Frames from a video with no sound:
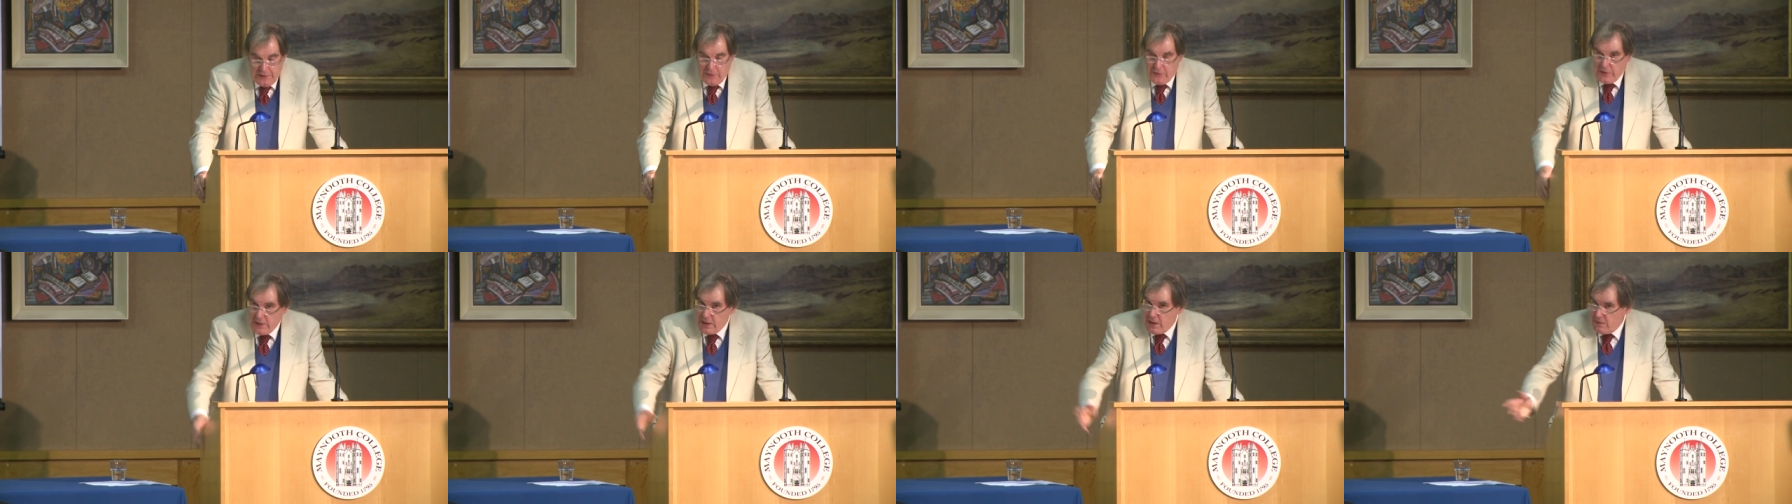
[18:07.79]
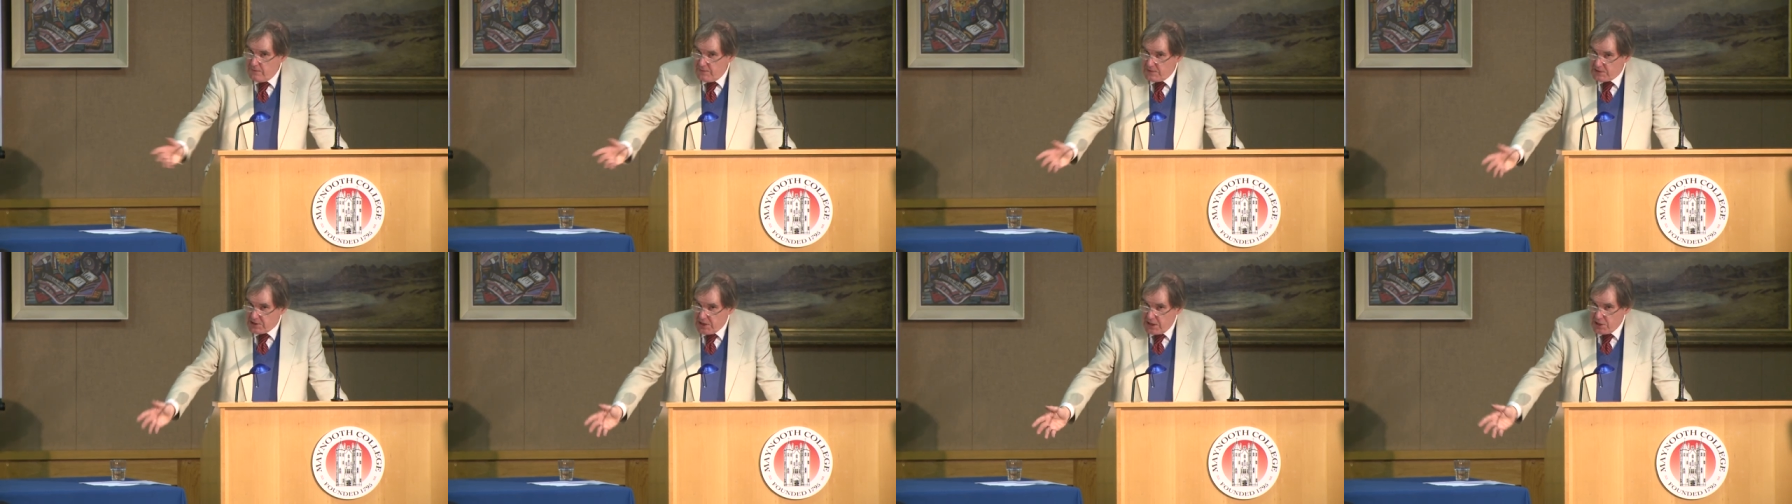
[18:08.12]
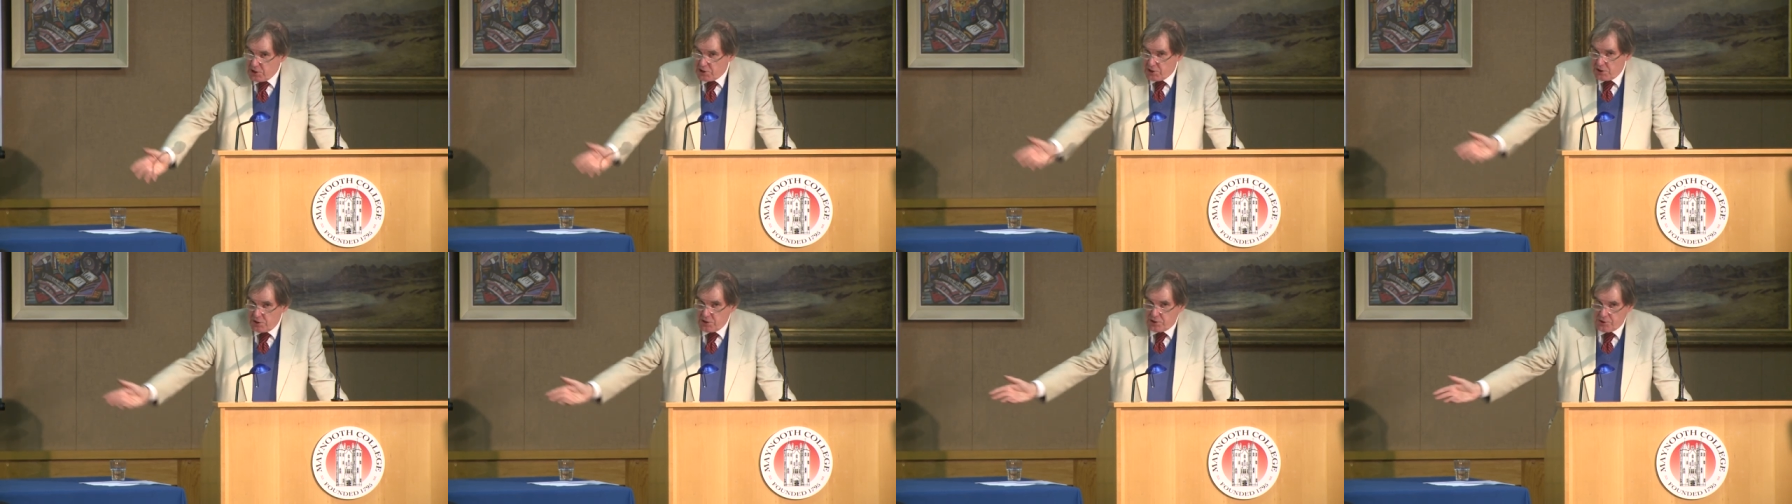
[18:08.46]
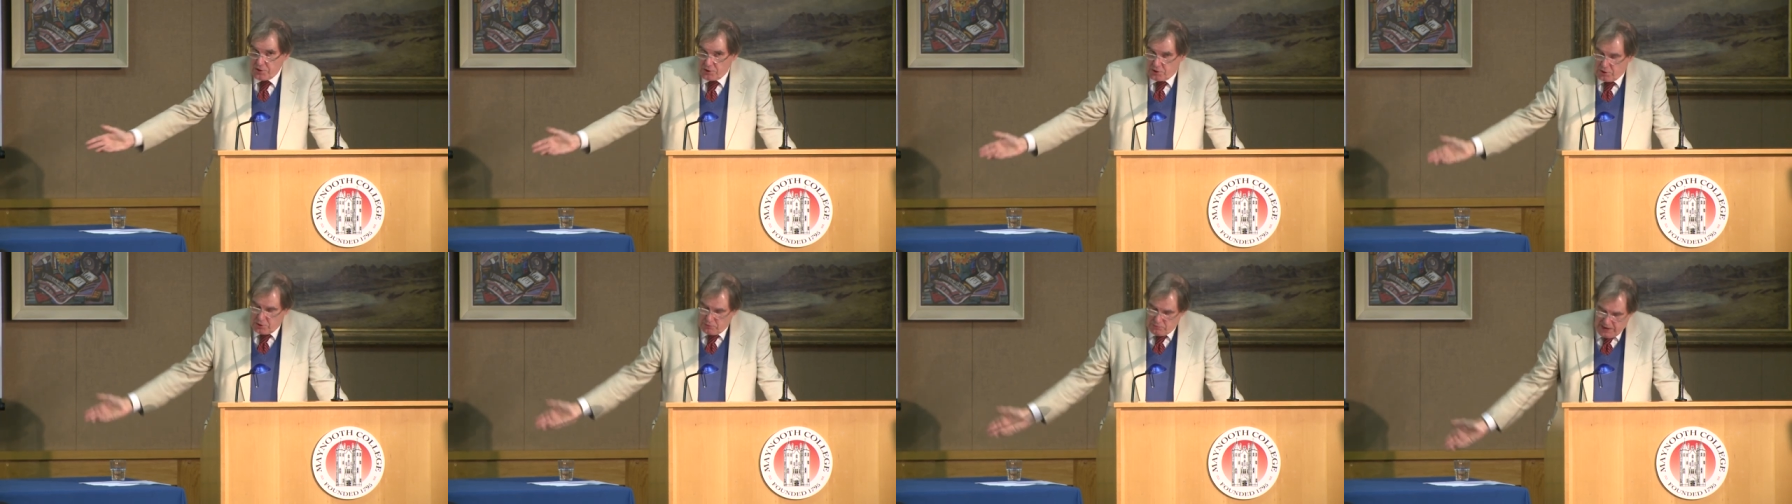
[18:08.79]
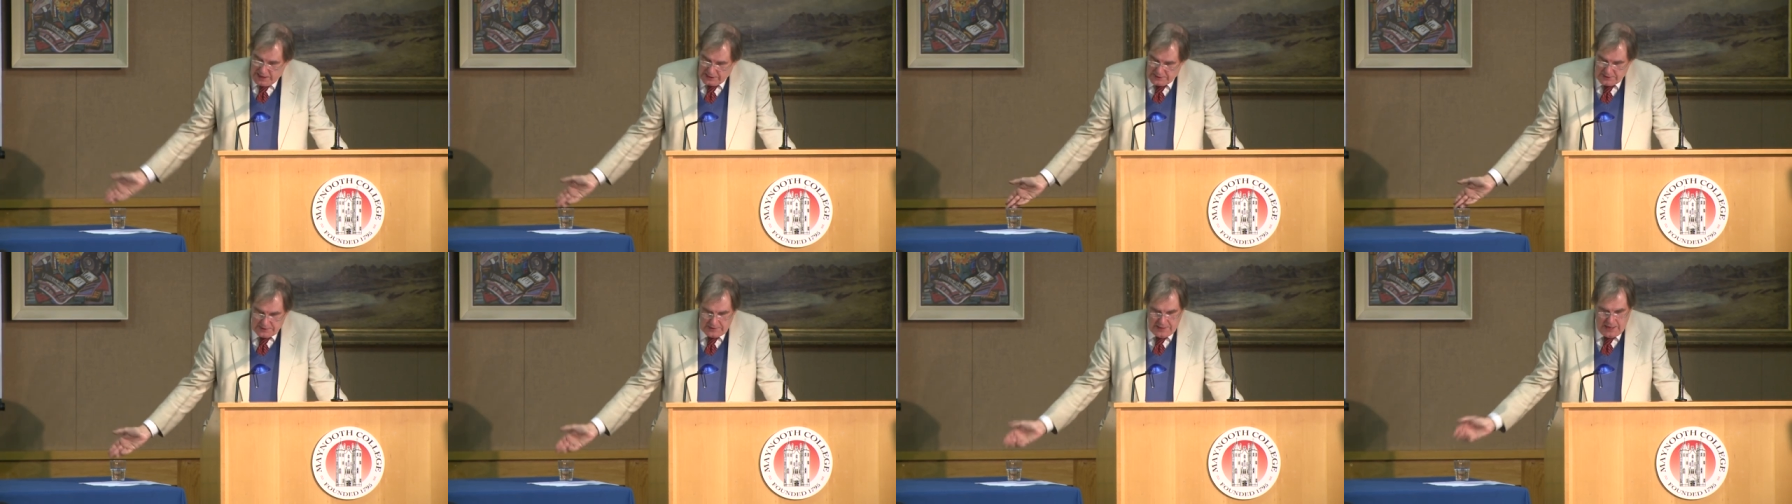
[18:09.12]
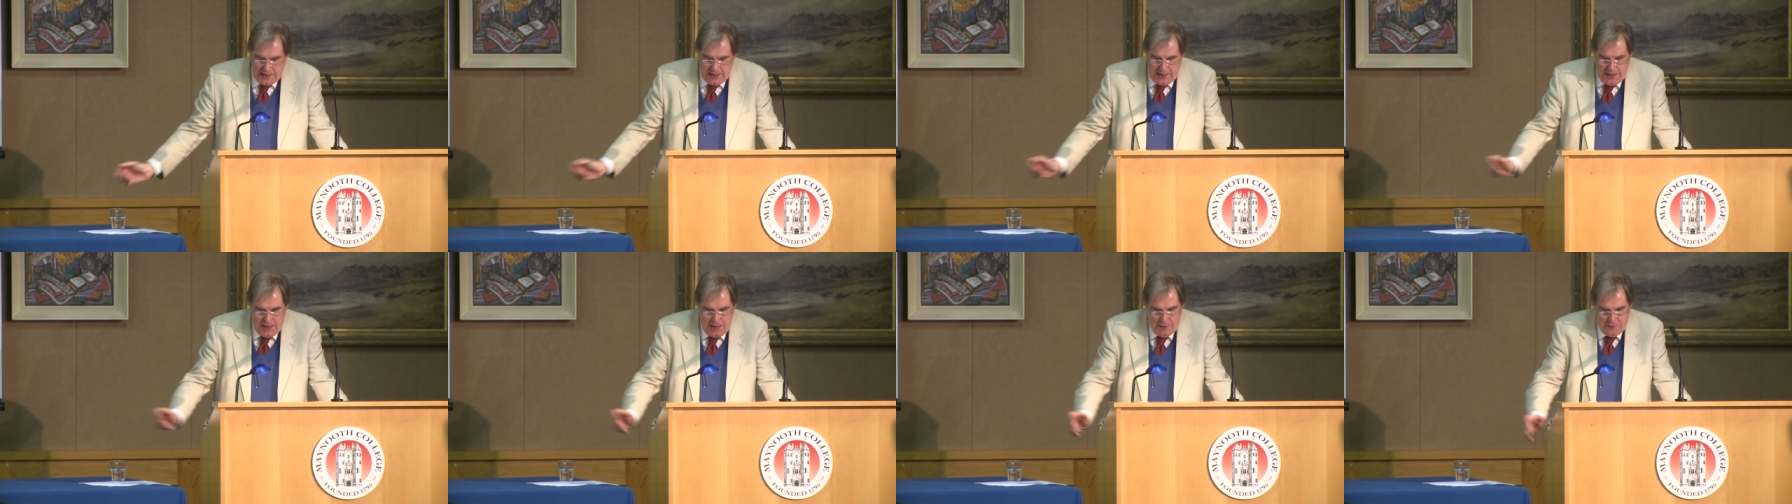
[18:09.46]
the invitation to correct
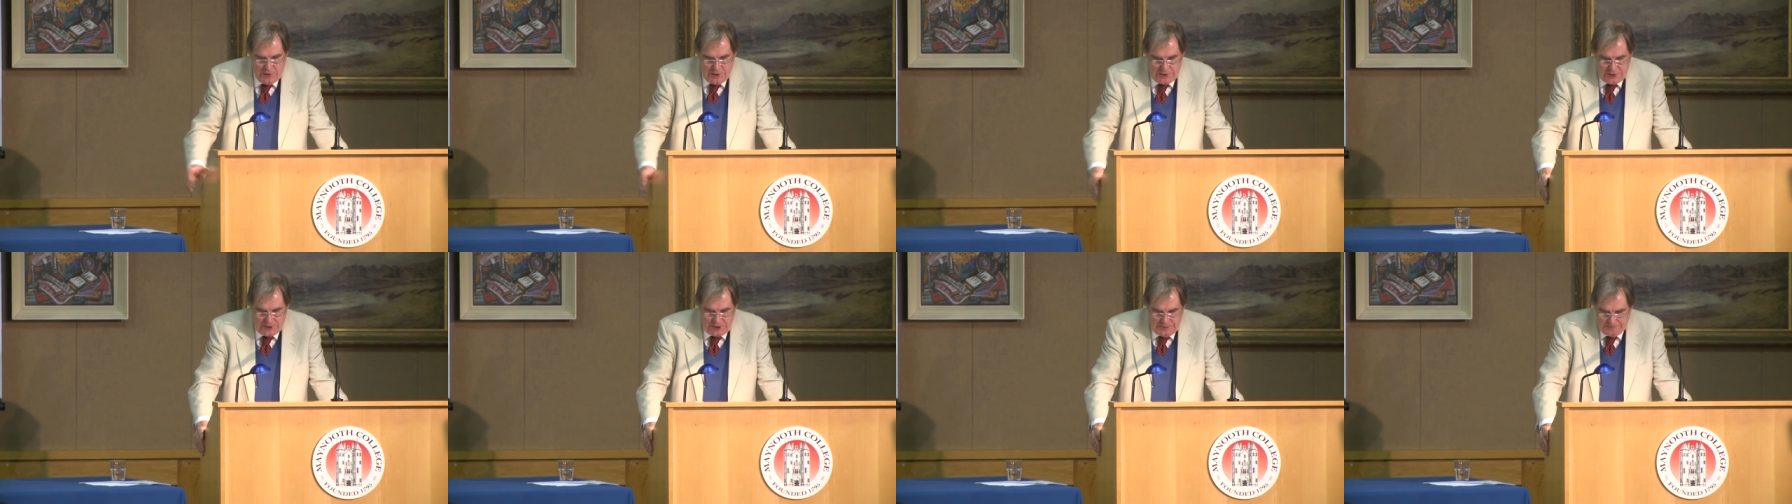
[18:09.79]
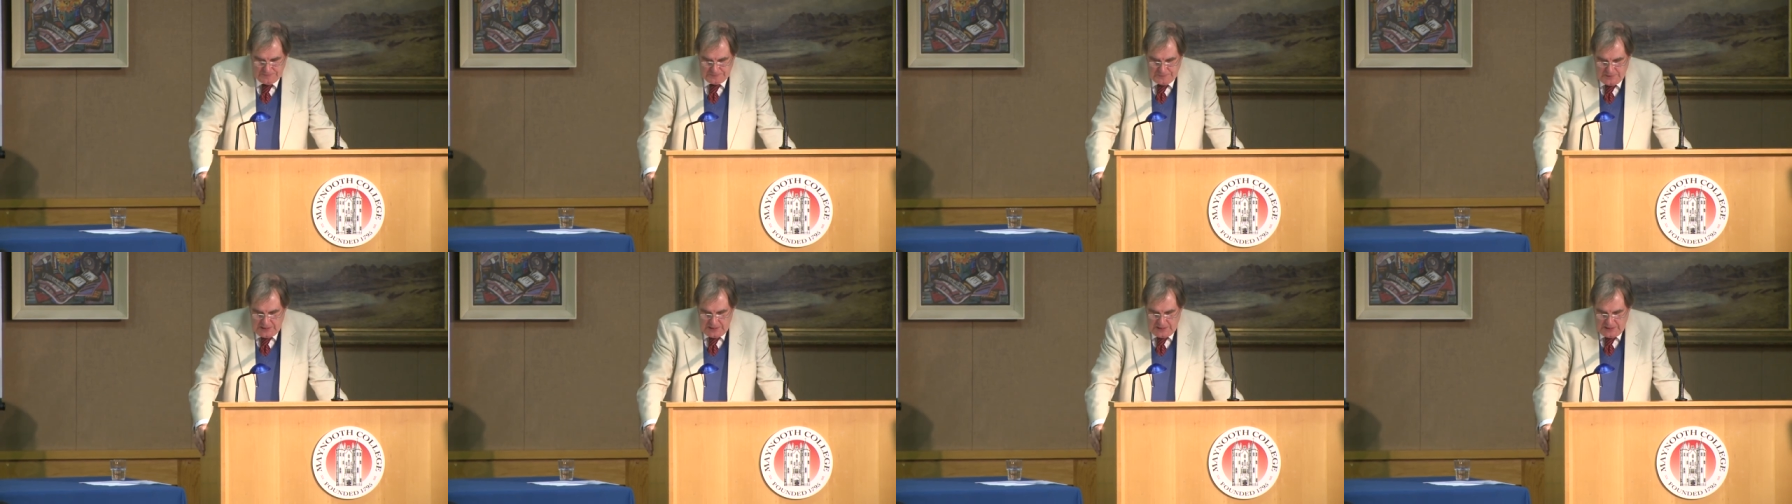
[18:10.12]
their errors,